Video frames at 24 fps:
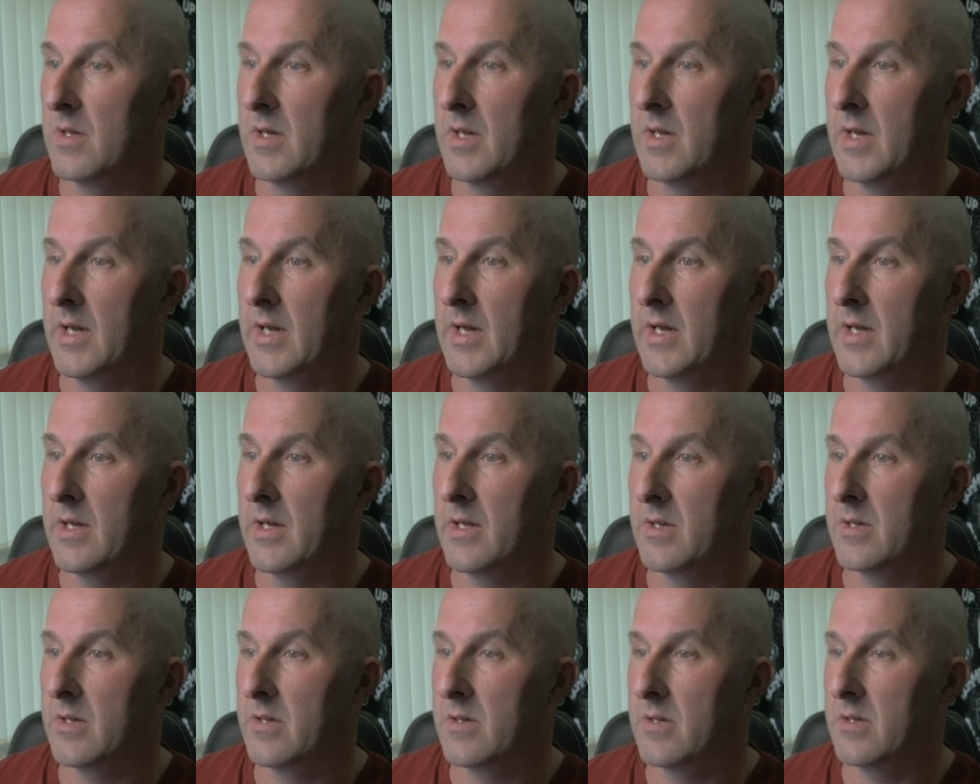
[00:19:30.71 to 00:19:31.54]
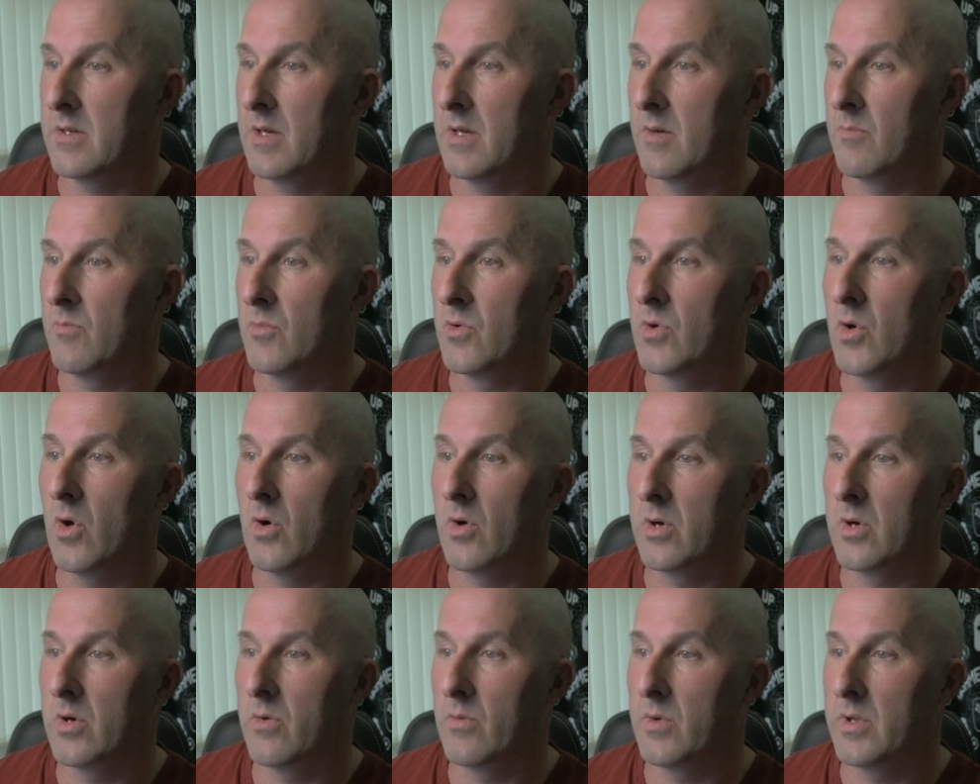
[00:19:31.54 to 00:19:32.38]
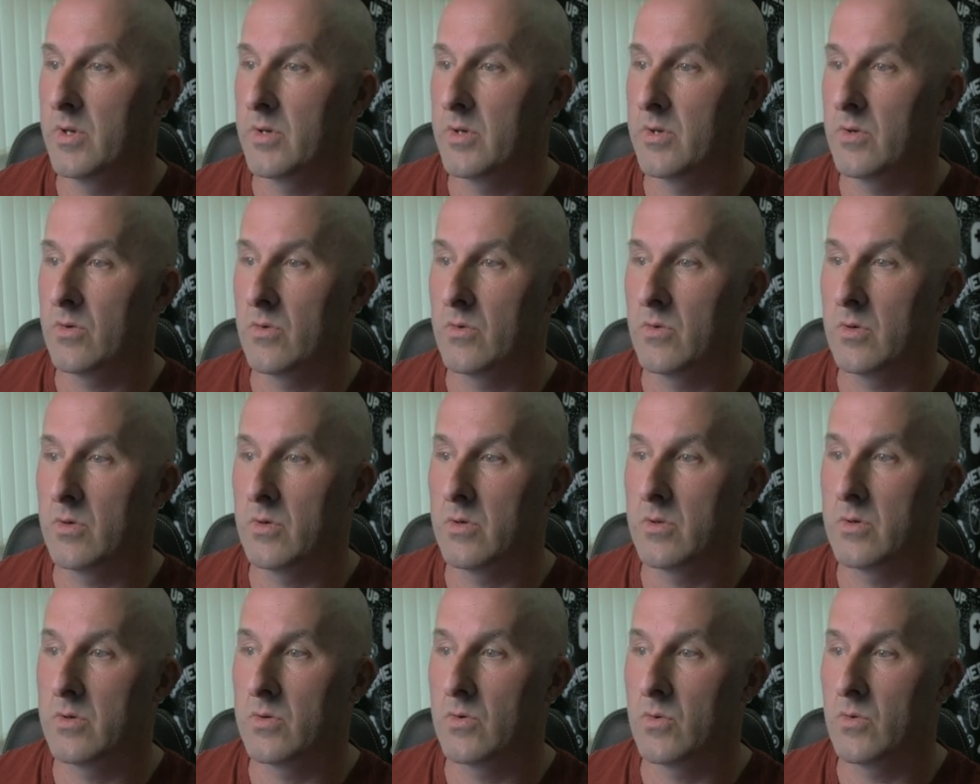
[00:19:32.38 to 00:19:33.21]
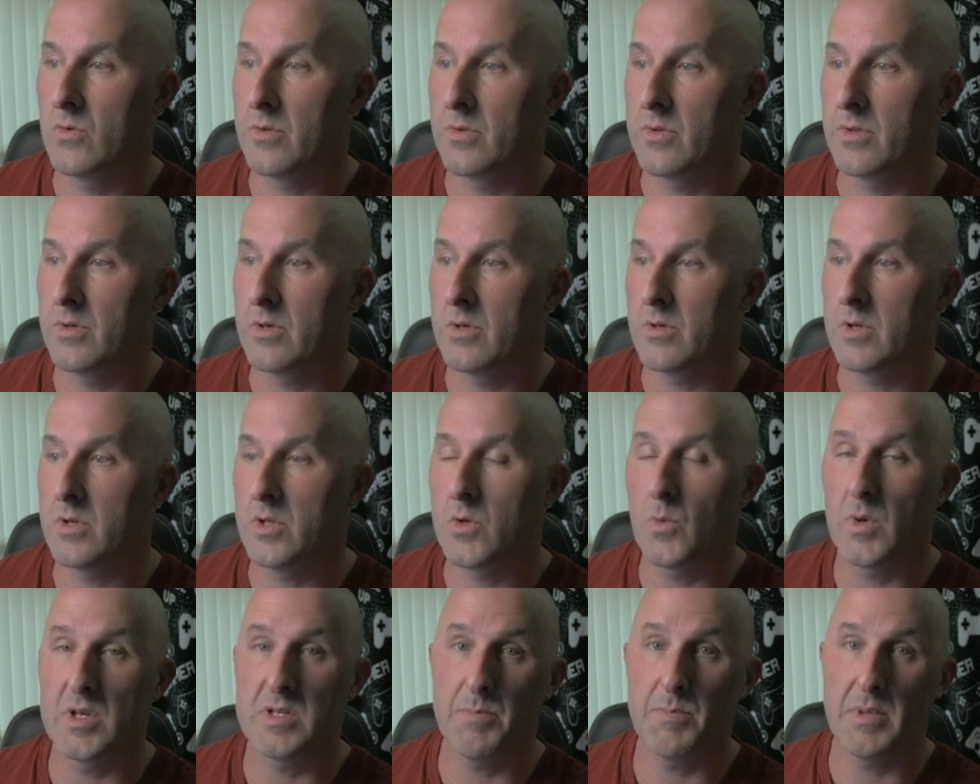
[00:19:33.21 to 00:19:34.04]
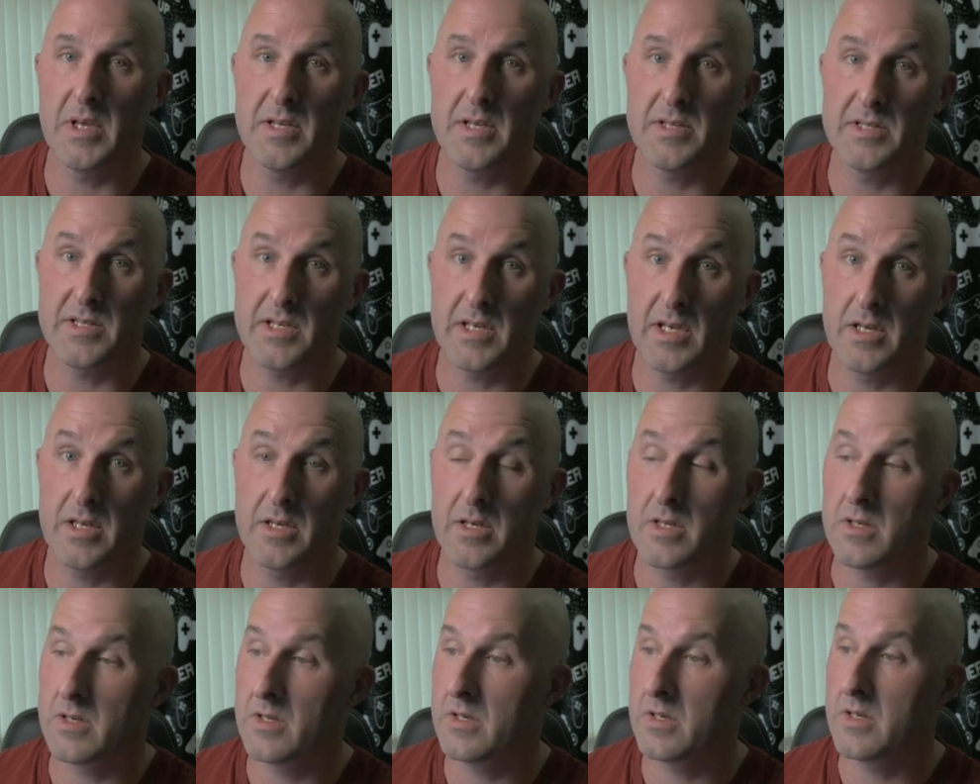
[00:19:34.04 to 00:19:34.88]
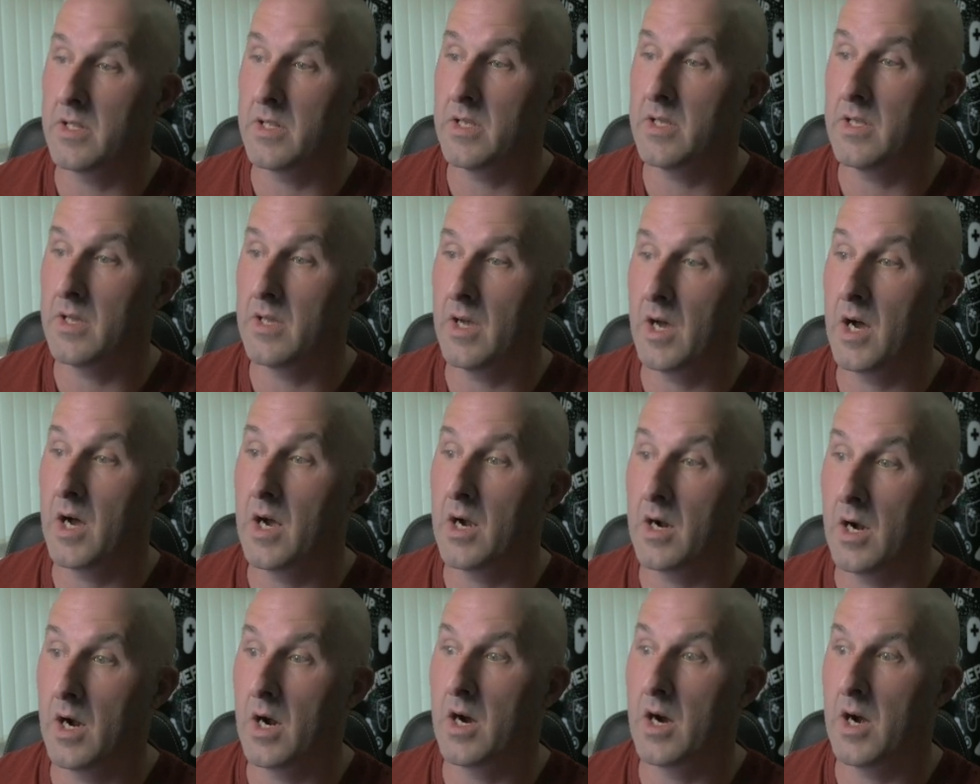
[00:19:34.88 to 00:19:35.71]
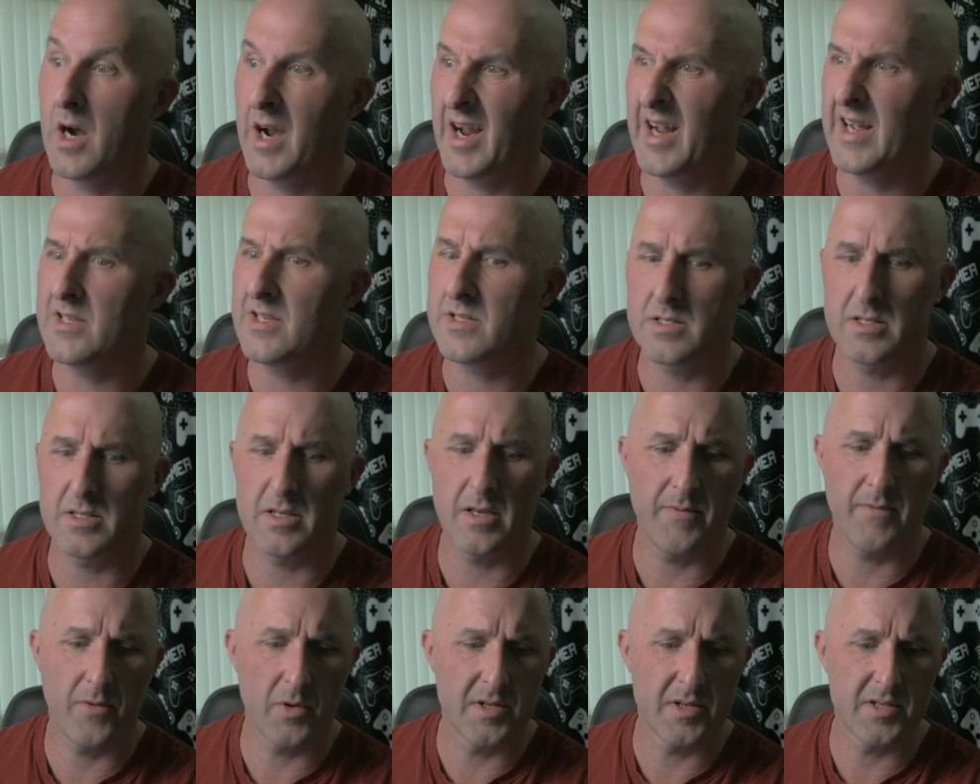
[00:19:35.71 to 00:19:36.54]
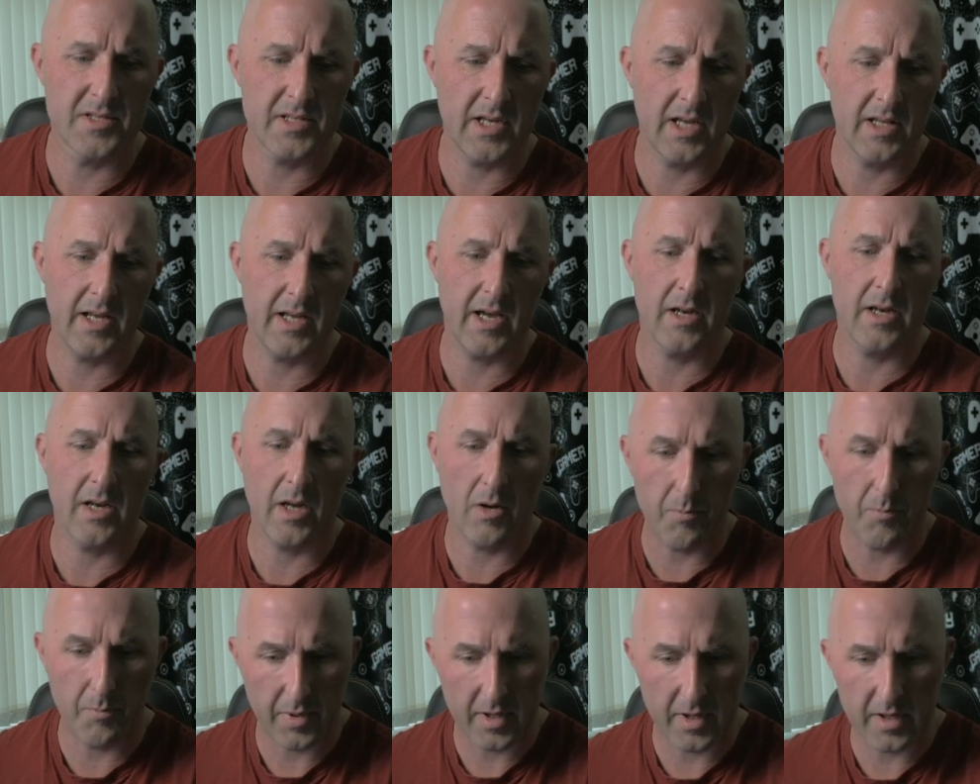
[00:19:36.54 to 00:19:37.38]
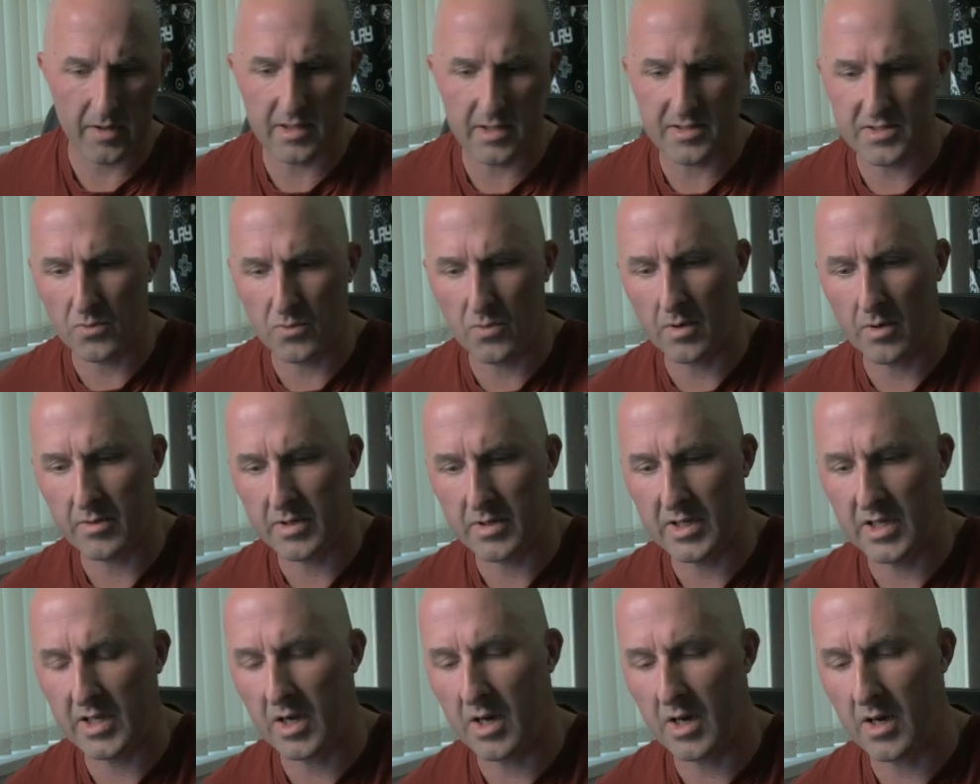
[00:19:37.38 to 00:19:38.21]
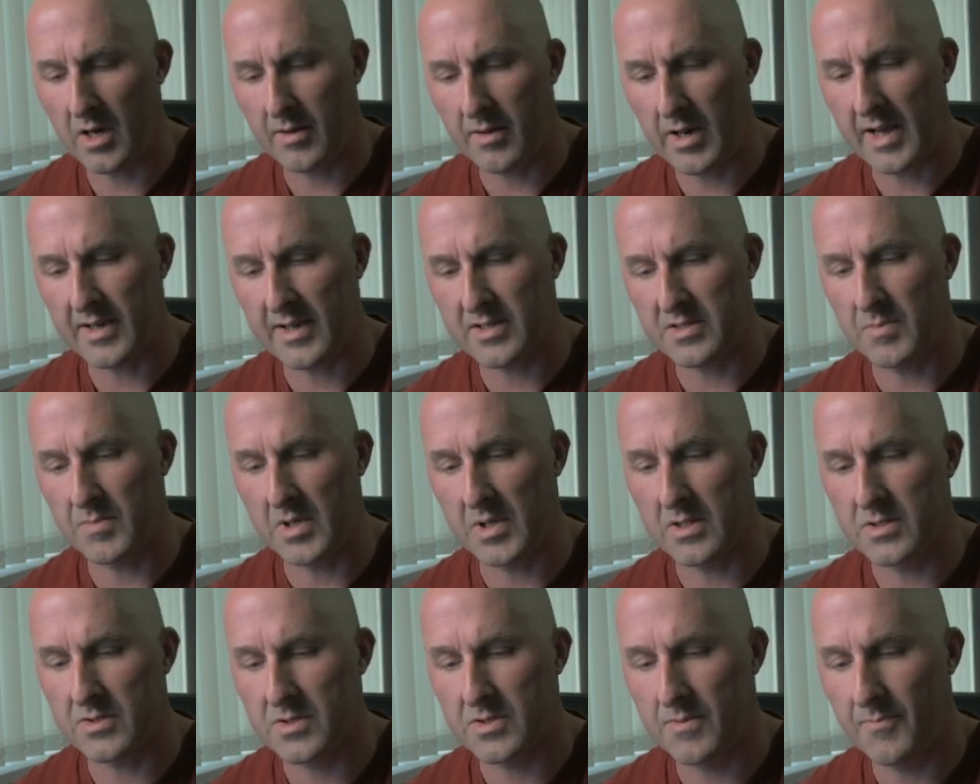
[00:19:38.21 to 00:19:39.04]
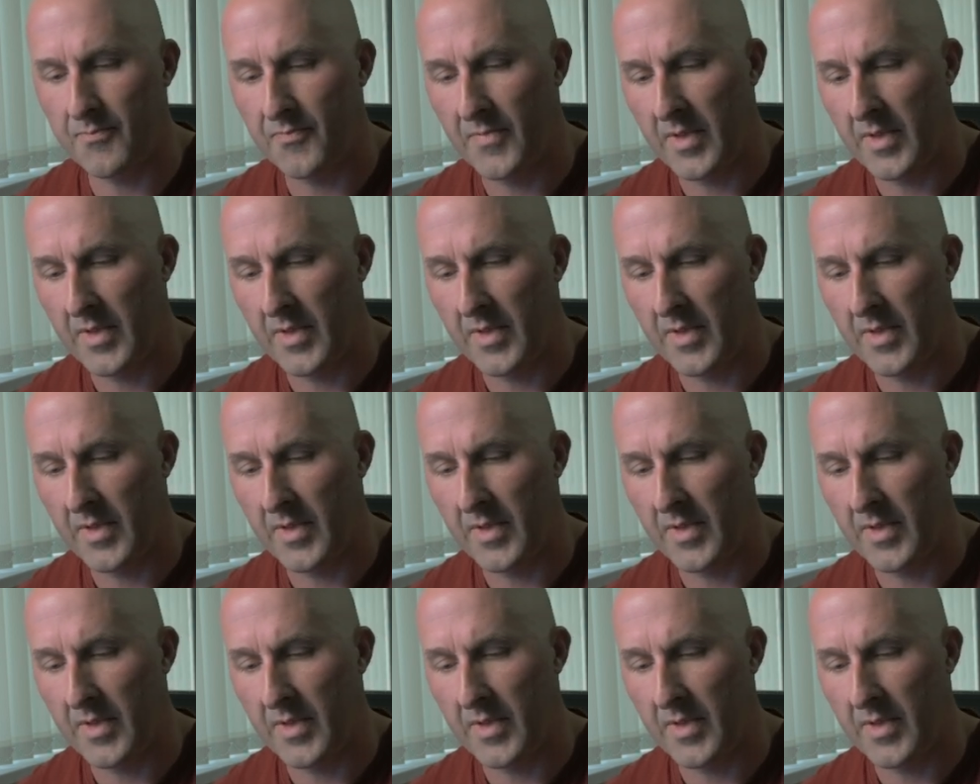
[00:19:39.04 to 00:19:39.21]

and I'm not going to do the USB-C to TRRS, if you can say that. Now this is what TRRS means.